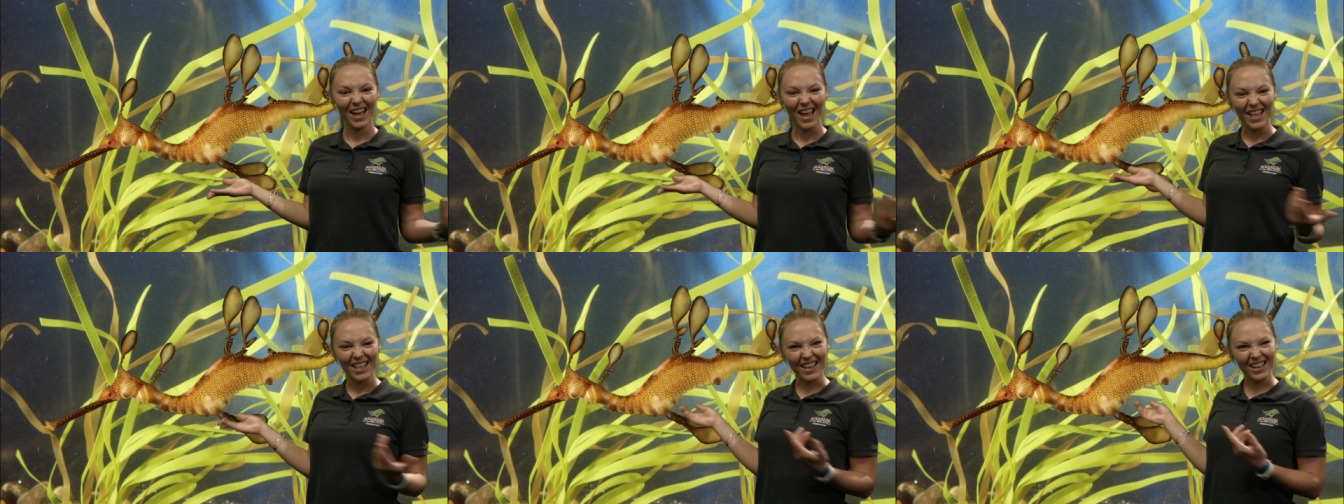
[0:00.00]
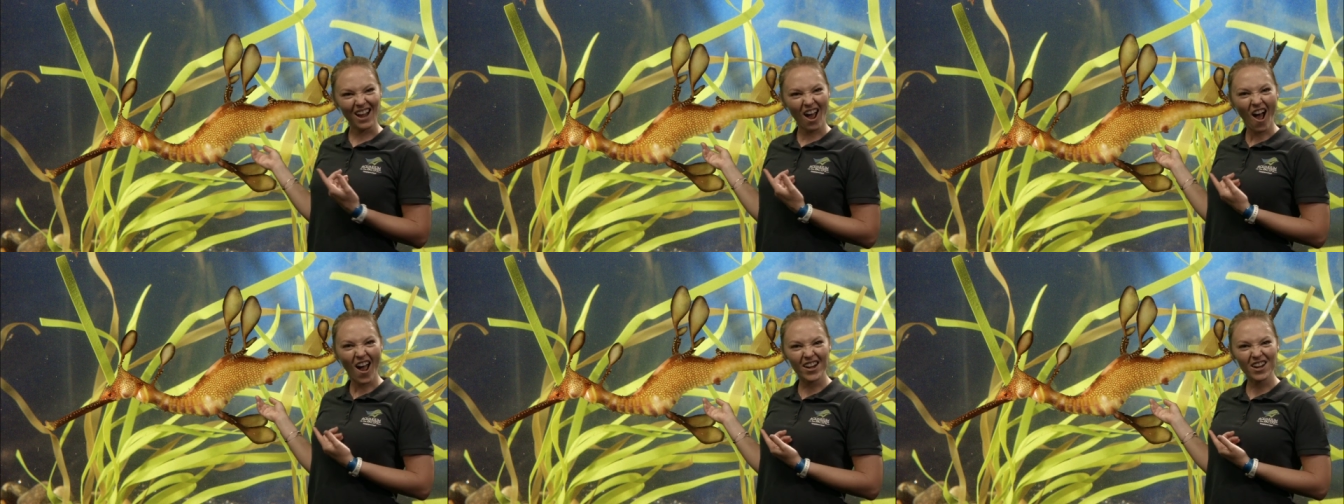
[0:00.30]

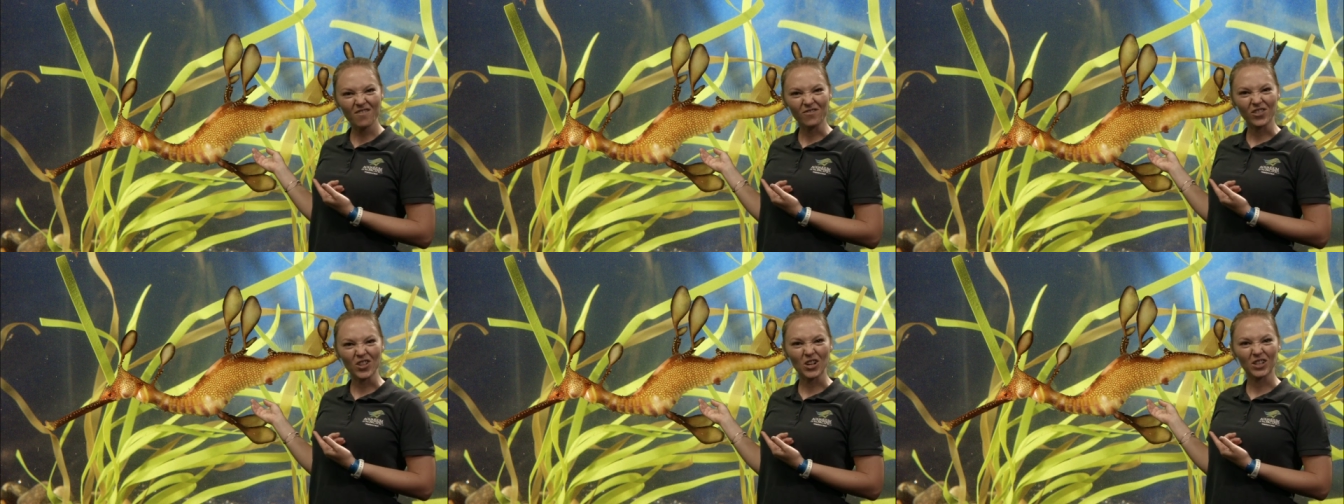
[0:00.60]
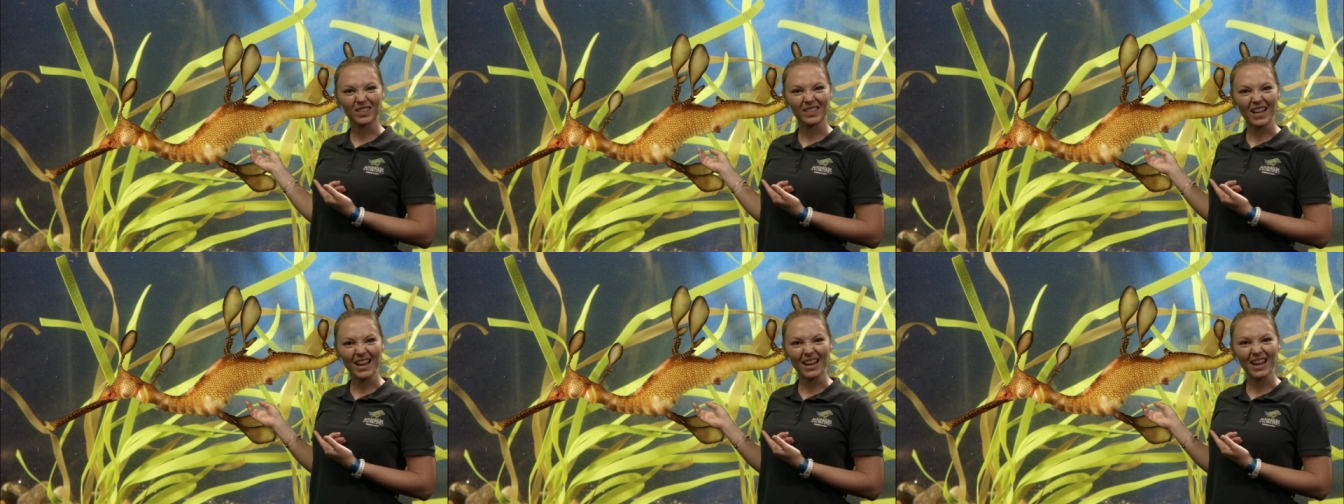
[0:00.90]
It kind of
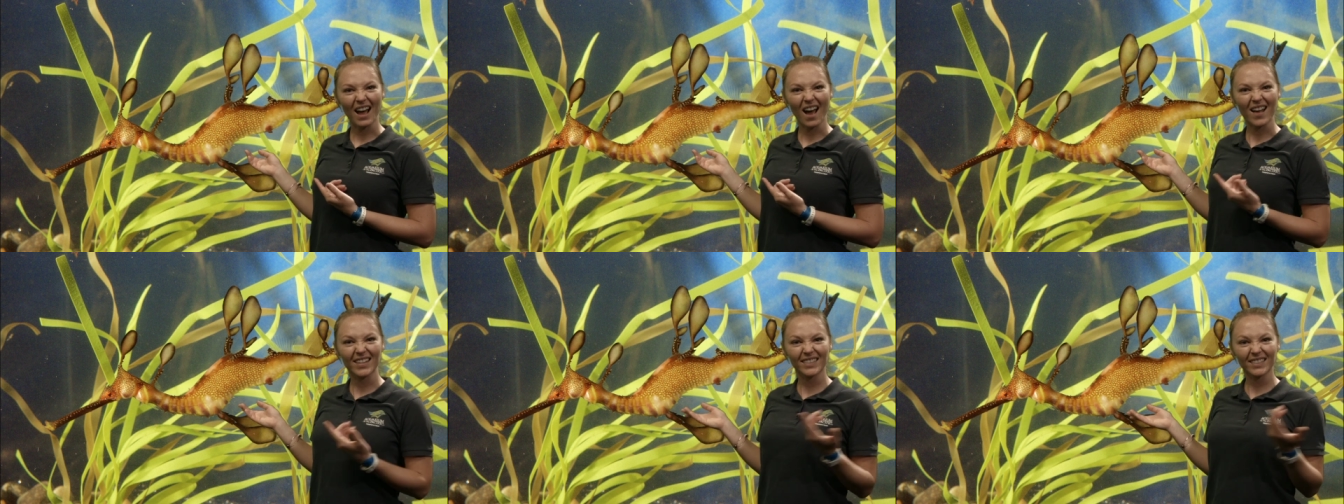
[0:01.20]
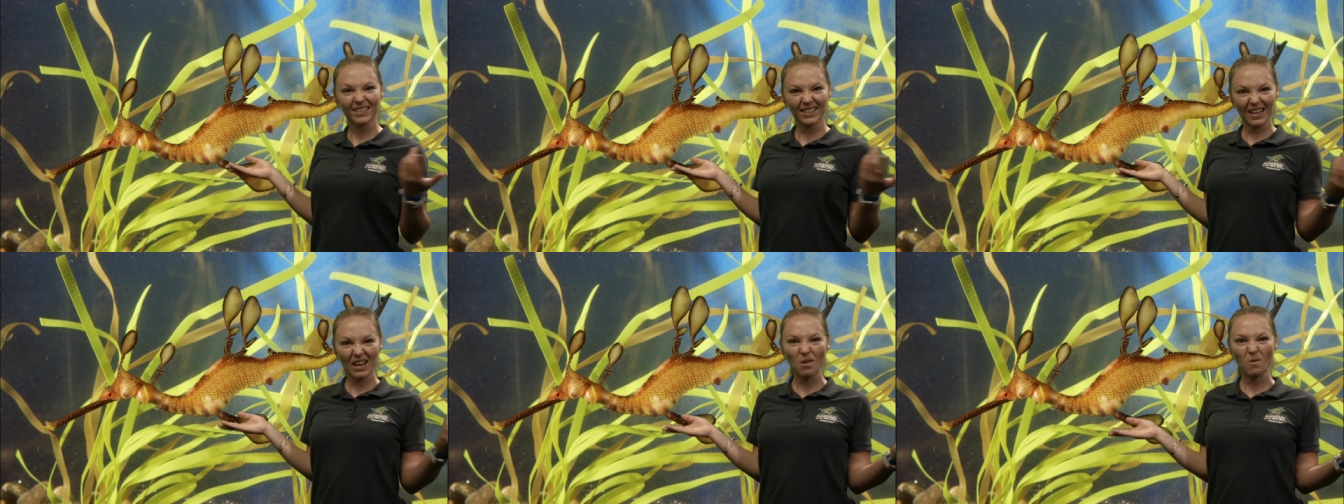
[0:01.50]
looks like a
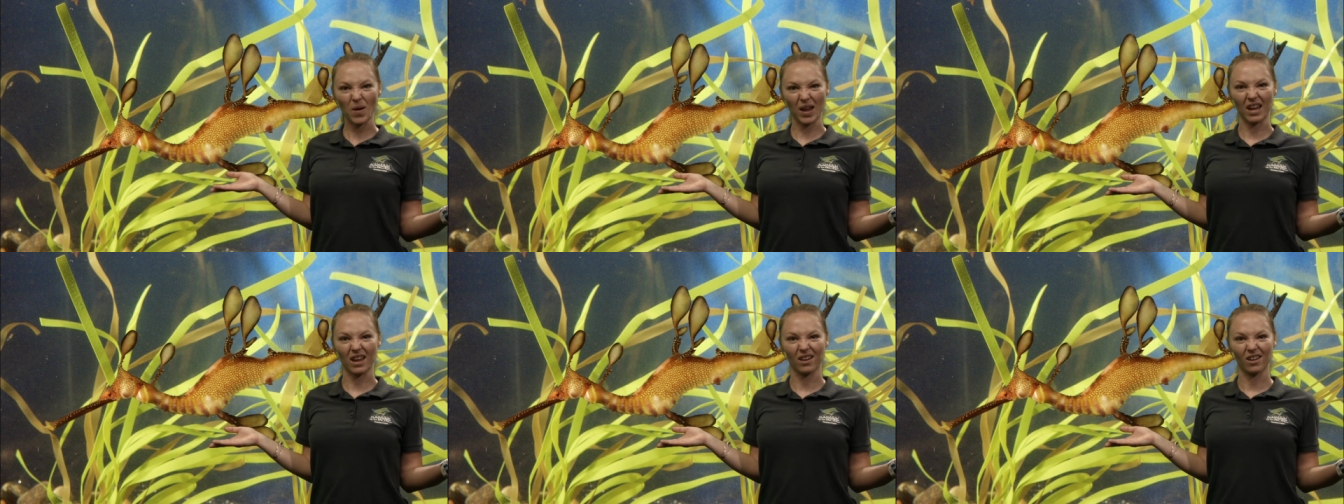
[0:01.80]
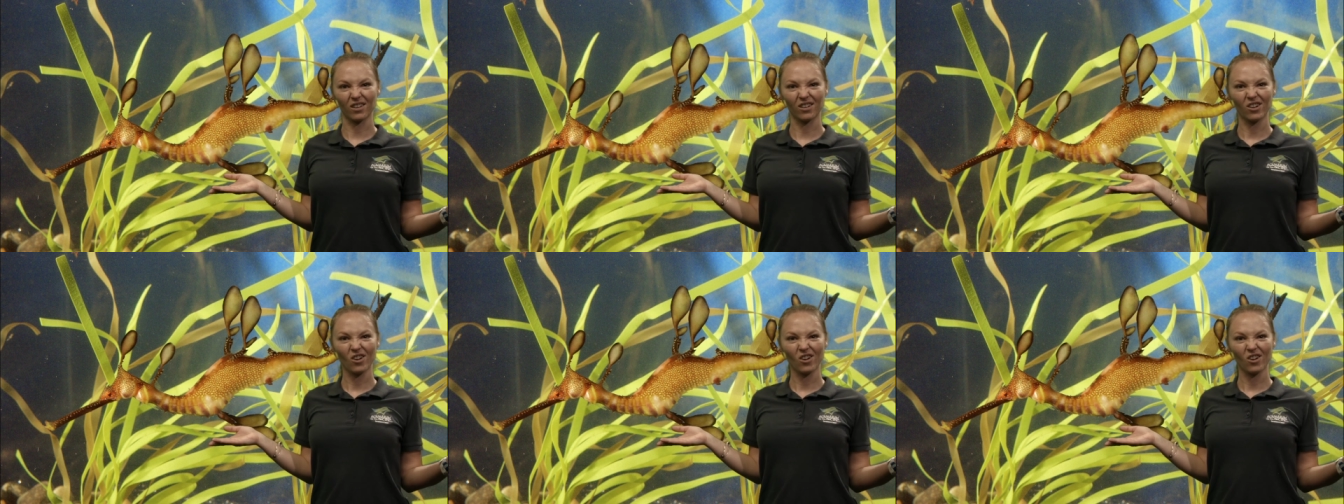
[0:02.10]
seaweed